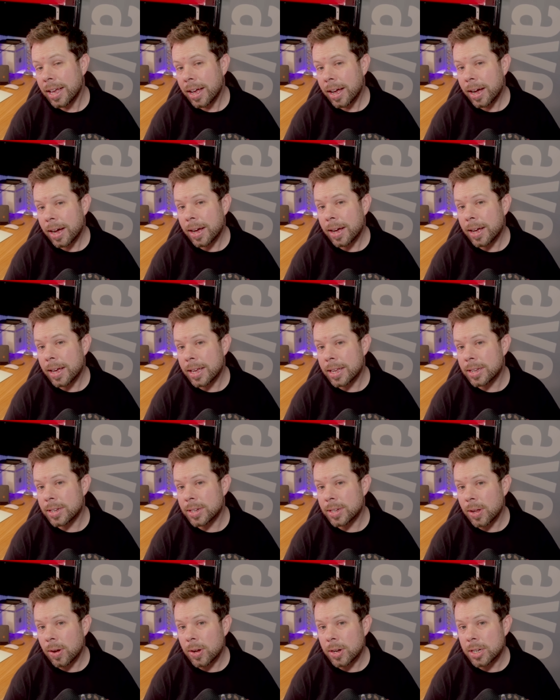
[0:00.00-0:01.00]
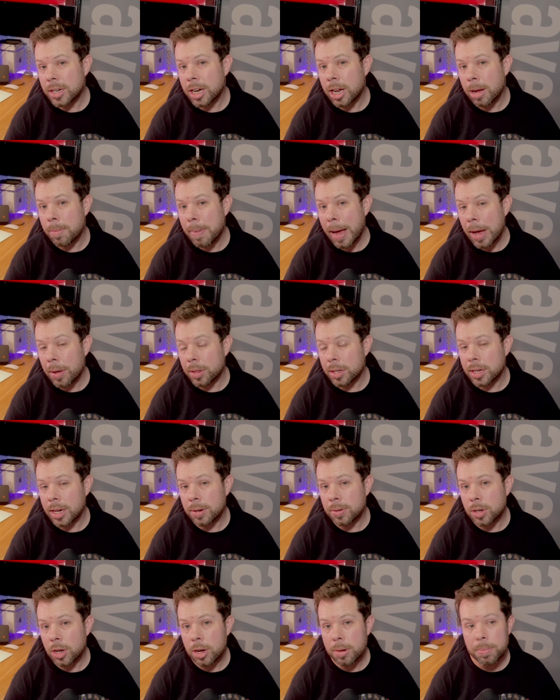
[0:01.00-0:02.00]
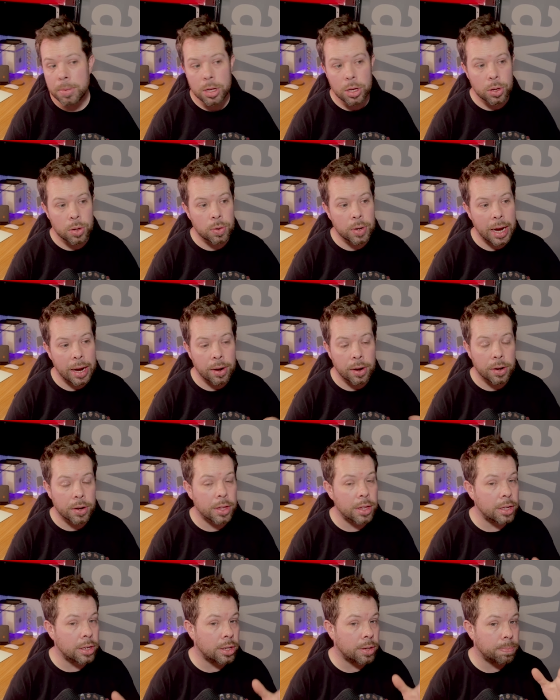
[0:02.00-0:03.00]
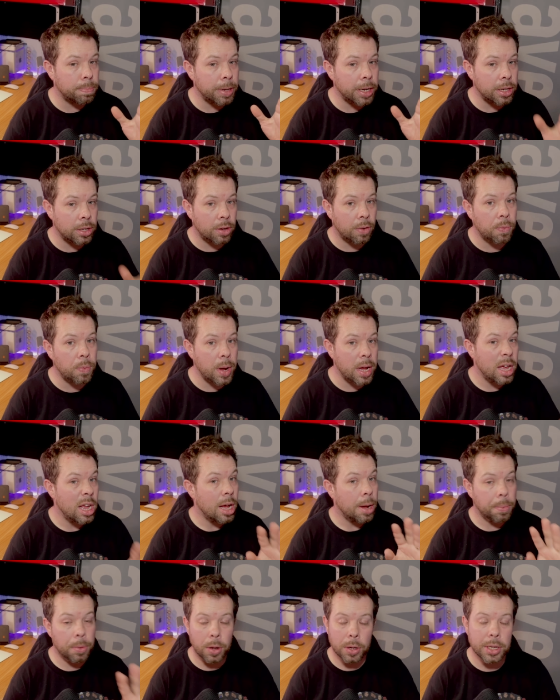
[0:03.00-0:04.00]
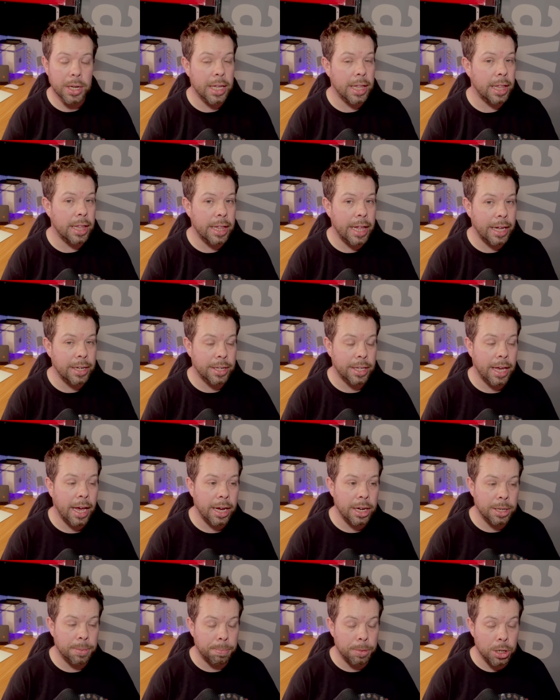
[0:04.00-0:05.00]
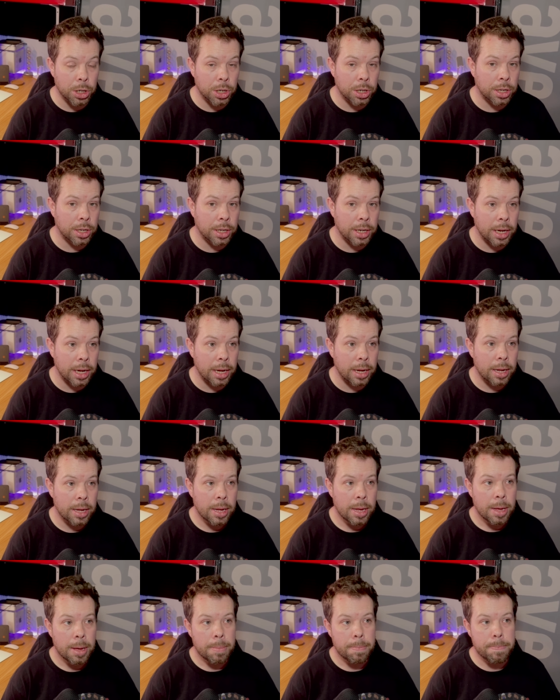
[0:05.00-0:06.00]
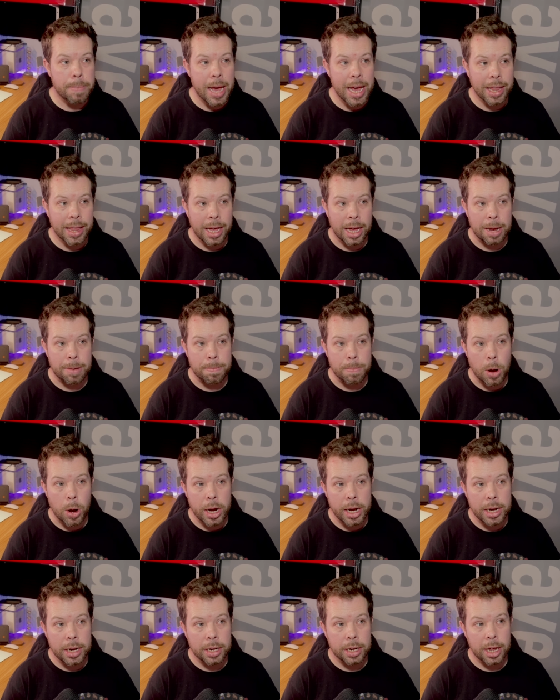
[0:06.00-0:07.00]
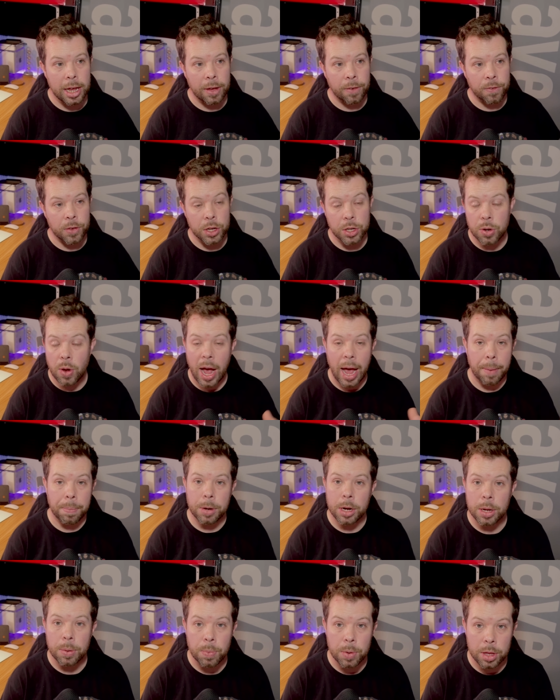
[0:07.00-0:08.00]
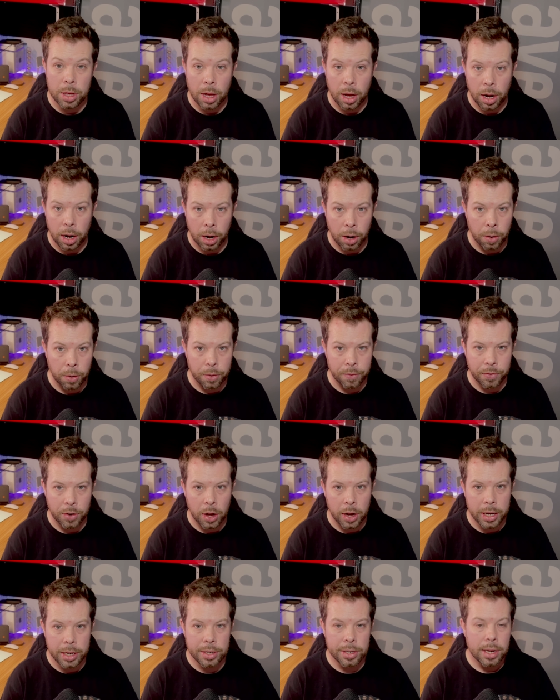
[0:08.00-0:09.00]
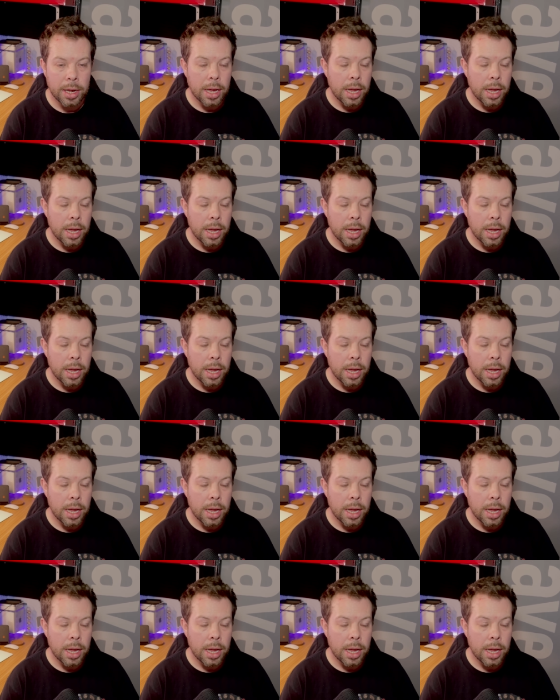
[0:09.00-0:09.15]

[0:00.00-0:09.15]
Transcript: uh, it started about the same time that you downloaded this beta software. I'm not saying that that's the case, but just uh, bear that in mind if it's not happening with a lot of lights.